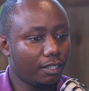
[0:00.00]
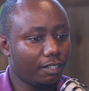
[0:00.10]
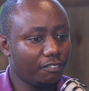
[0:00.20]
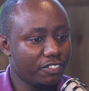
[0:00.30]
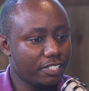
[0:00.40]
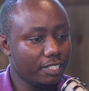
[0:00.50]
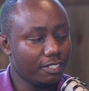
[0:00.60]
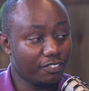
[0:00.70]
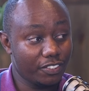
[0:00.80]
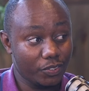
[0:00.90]
I've seen
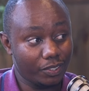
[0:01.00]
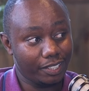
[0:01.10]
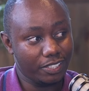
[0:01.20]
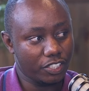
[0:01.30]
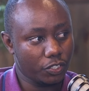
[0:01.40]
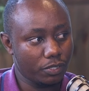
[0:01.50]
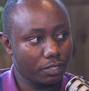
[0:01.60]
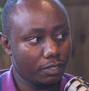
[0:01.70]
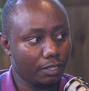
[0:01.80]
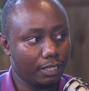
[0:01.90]
different
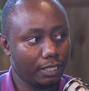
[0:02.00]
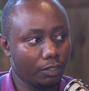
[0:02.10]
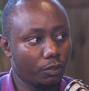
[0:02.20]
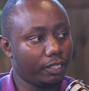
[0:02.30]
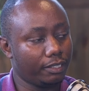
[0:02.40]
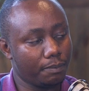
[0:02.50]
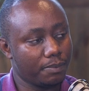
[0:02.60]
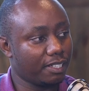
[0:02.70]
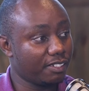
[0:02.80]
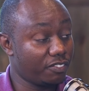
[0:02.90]
organizations calling
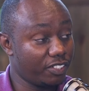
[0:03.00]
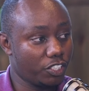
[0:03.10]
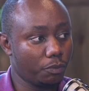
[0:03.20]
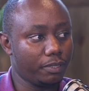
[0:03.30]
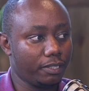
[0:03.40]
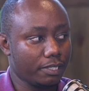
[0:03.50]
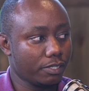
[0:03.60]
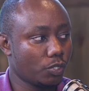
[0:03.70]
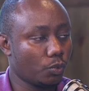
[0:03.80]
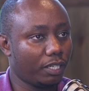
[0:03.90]
themselves venture
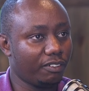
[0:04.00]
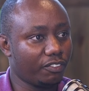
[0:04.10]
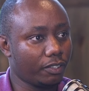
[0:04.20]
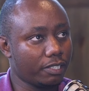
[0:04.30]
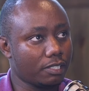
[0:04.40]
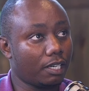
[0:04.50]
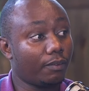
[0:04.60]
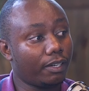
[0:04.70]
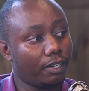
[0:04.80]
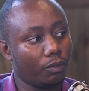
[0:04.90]
builders. So I'll focus
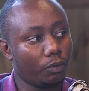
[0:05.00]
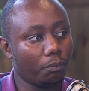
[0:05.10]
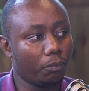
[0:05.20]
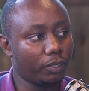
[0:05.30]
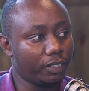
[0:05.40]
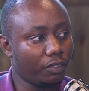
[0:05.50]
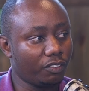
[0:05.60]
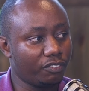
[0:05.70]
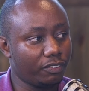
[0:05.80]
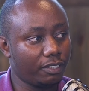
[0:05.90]
our own model
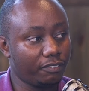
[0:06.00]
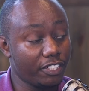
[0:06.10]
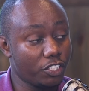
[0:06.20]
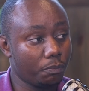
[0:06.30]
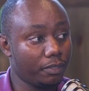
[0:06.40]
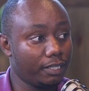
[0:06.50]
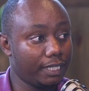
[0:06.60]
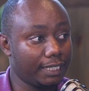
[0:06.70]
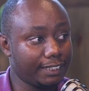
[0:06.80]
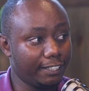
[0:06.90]
of venture
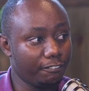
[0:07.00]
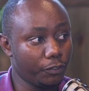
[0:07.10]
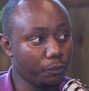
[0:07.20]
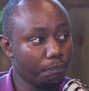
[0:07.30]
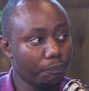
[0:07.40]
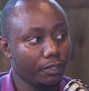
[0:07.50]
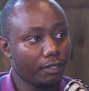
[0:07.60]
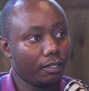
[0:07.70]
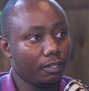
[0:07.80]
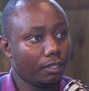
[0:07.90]
building at Enviu.
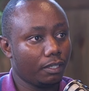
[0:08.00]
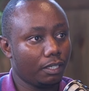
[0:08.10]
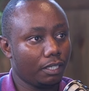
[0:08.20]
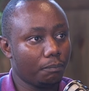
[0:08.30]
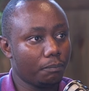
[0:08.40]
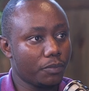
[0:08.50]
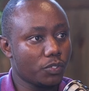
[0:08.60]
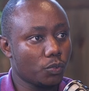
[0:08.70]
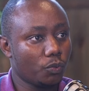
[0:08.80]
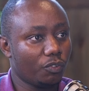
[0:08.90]

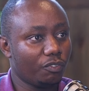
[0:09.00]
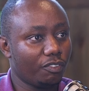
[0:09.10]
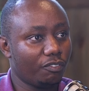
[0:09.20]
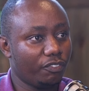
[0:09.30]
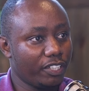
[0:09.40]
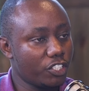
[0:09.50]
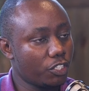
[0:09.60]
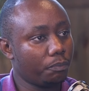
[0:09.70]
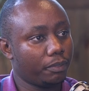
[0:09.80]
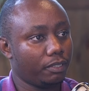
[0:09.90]
So
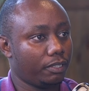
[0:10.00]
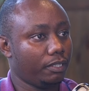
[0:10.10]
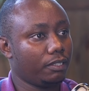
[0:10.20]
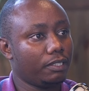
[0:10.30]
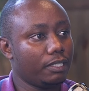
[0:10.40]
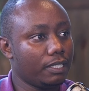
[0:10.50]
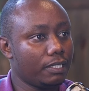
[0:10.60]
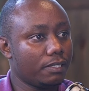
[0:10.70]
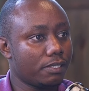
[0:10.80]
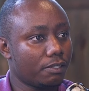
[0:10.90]
venture building
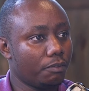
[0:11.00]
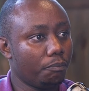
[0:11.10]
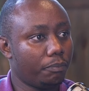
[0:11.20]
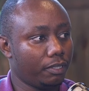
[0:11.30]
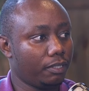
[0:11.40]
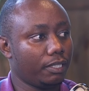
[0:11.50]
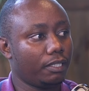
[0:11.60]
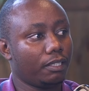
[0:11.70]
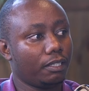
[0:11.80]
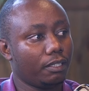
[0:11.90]
is
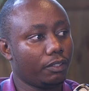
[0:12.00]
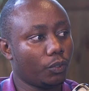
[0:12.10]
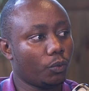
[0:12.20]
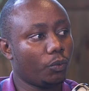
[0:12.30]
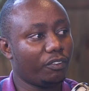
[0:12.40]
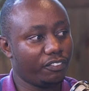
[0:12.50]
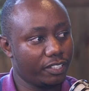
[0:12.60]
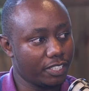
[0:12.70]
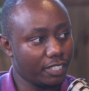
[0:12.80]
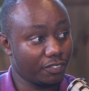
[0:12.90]
building your own
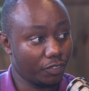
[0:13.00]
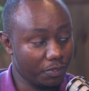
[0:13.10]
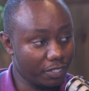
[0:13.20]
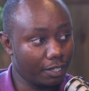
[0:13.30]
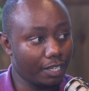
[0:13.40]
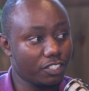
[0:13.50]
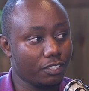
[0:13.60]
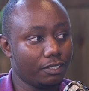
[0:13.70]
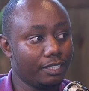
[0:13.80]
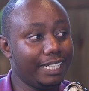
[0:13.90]
ventures from scratch
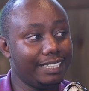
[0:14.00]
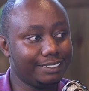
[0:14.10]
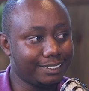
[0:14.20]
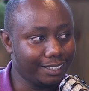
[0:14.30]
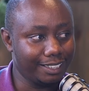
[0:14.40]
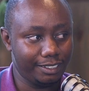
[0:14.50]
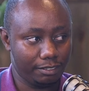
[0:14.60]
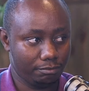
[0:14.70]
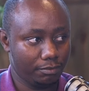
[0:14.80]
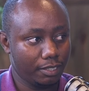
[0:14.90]
internally.